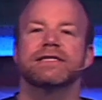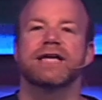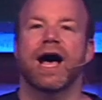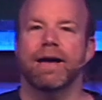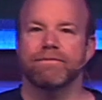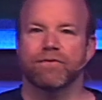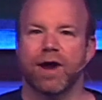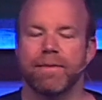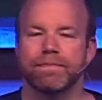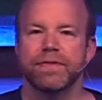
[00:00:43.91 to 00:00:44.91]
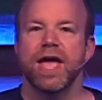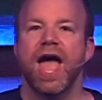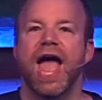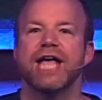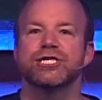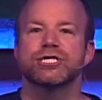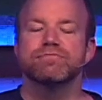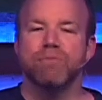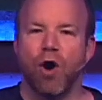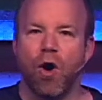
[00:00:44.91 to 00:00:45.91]
time frame. A
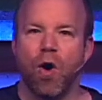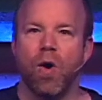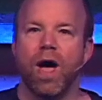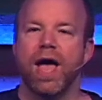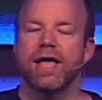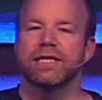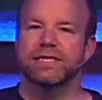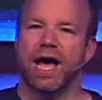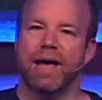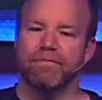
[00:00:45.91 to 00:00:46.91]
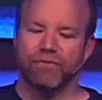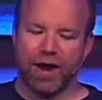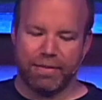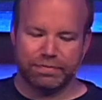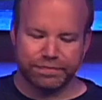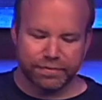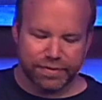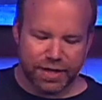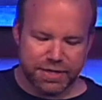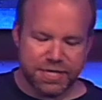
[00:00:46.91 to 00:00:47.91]
small time frame.
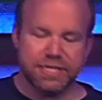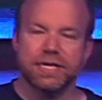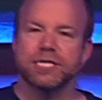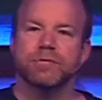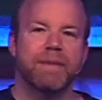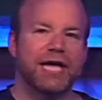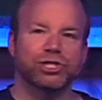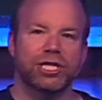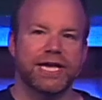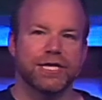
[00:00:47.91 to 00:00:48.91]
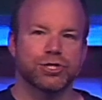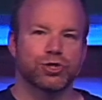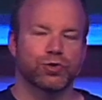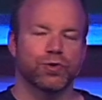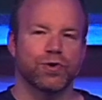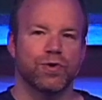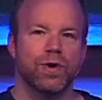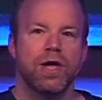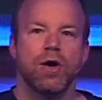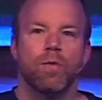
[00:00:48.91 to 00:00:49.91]
This especially is true
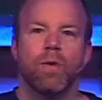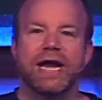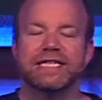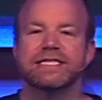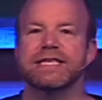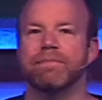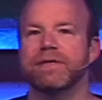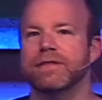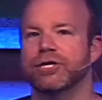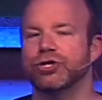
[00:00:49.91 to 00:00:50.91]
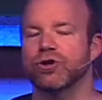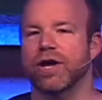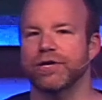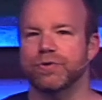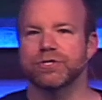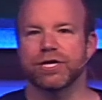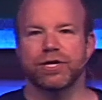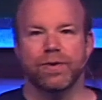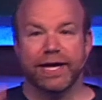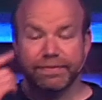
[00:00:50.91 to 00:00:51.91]
when it's something that you're not used to
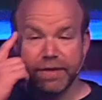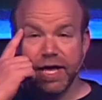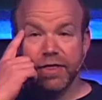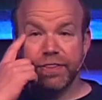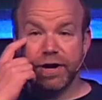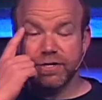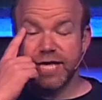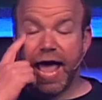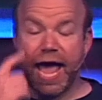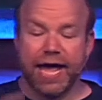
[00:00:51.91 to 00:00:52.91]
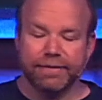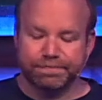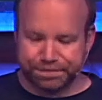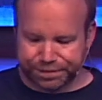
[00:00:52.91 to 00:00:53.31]
doing. There's an